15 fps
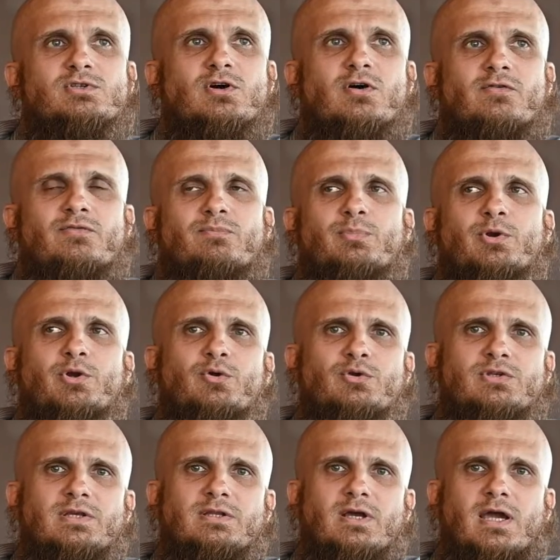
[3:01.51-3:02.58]
of
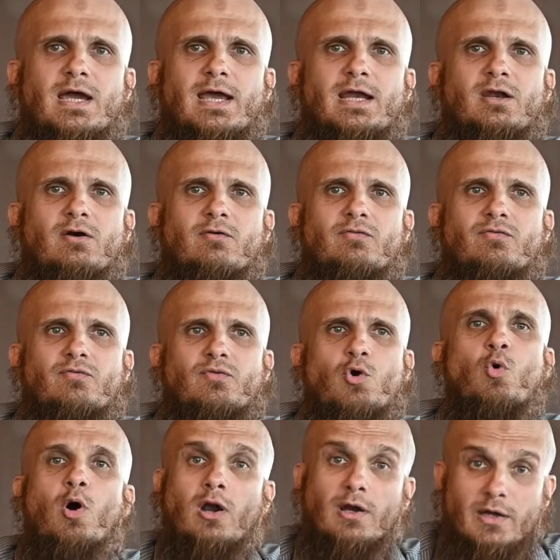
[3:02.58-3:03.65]
producing the kind of
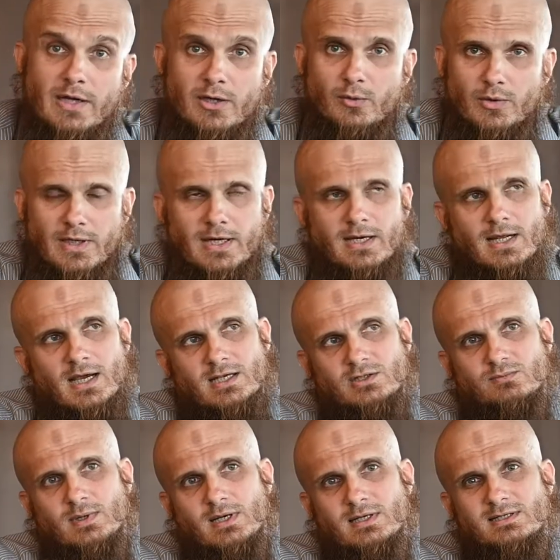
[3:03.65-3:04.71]
quality you need as
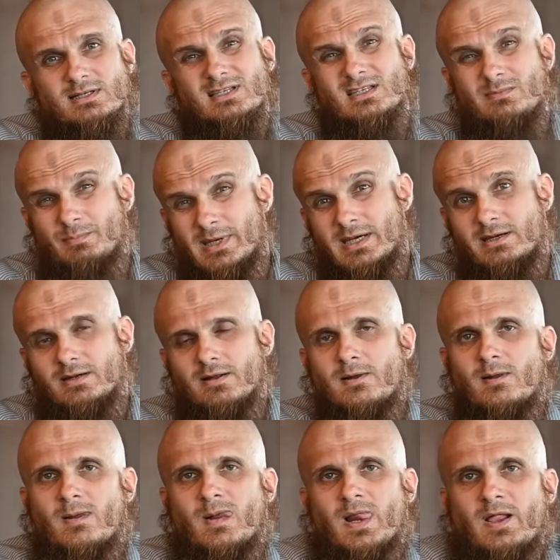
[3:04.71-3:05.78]
well as the speed.
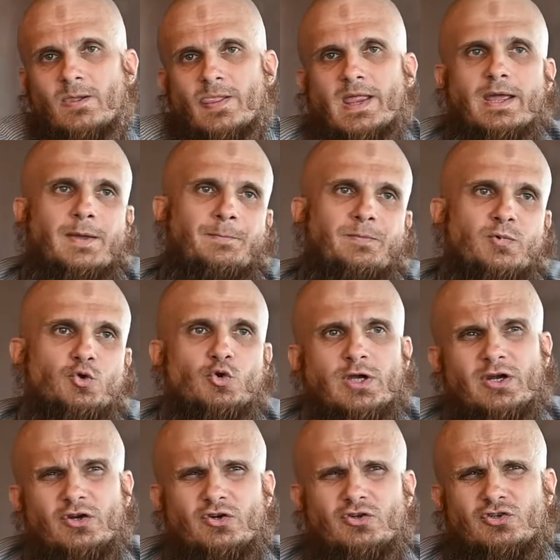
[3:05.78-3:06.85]
You
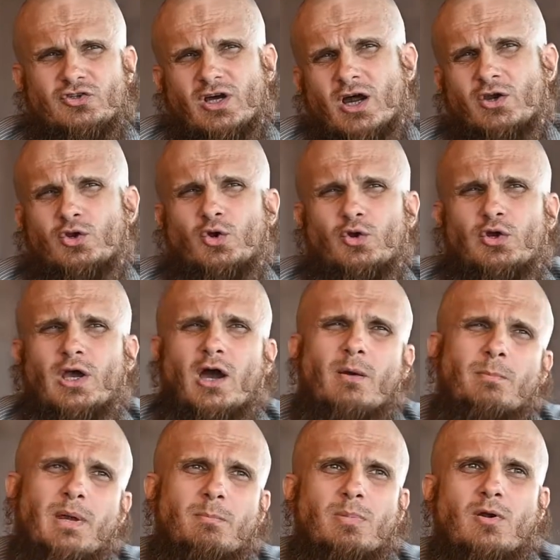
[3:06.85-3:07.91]
can start your young
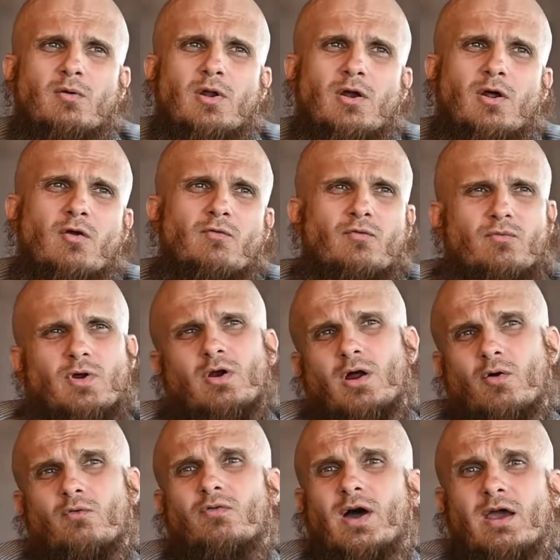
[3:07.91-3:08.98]
people with
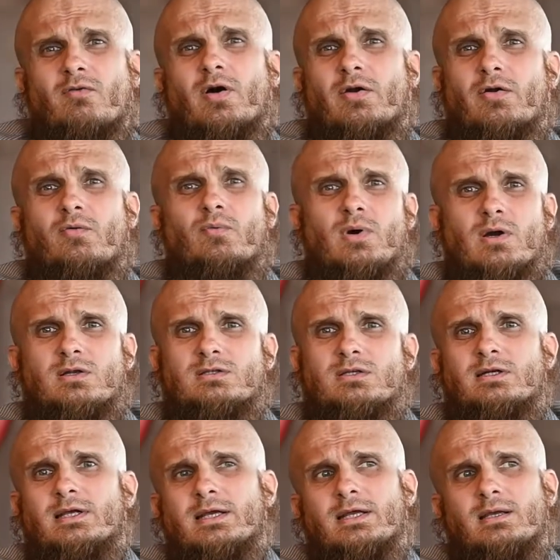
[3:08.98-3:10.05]
around 500 words a
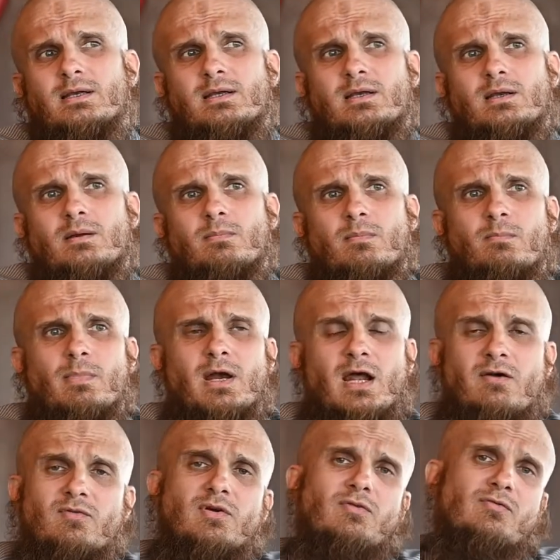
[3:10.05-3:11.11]
day, but
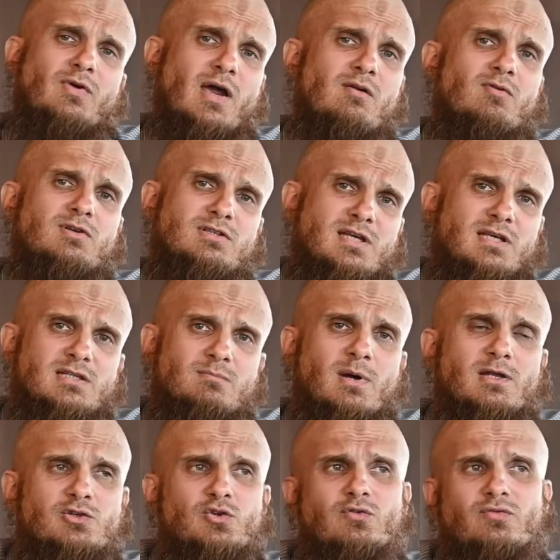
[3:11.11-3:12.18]
after 5 or 6
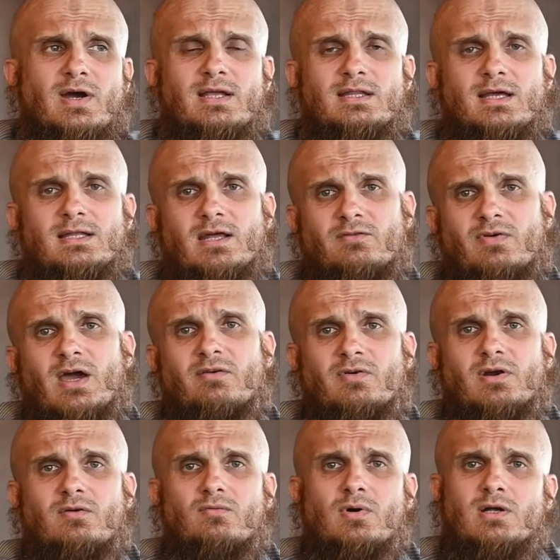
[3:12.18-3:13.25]
months you'd find that that
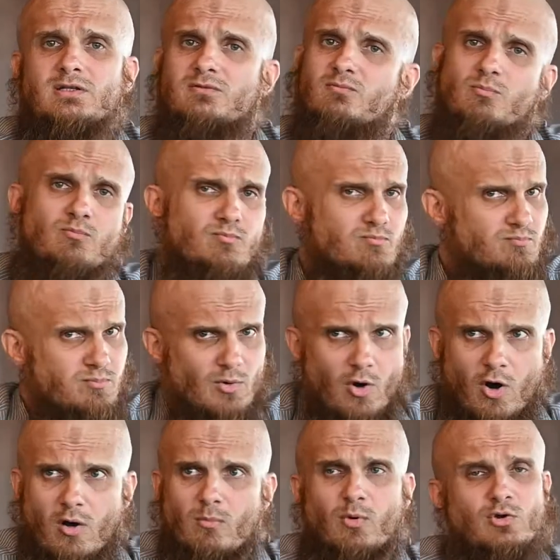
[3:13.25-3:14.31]
500 words
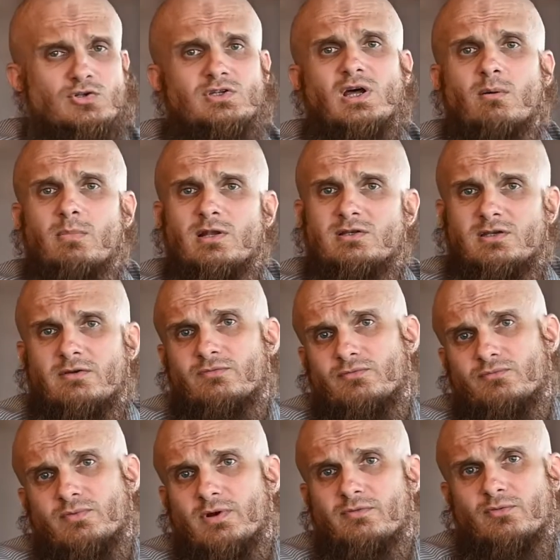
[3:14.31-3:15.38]
almost doubles,
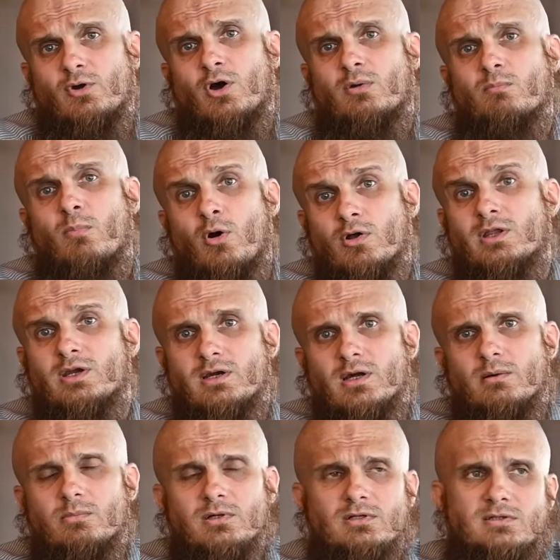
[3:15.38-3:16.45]
if not more than
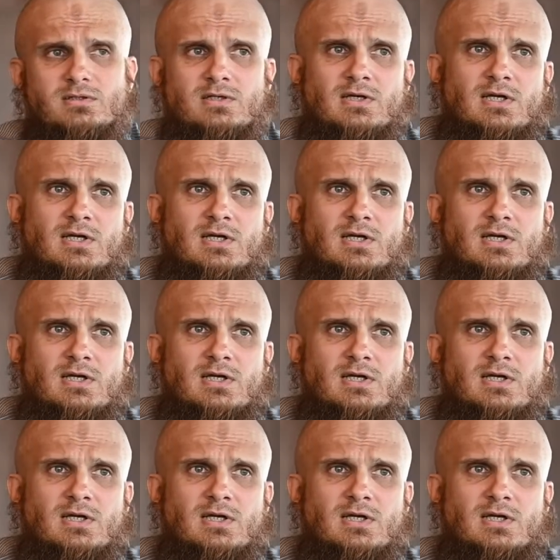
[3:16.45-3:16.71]
doubles.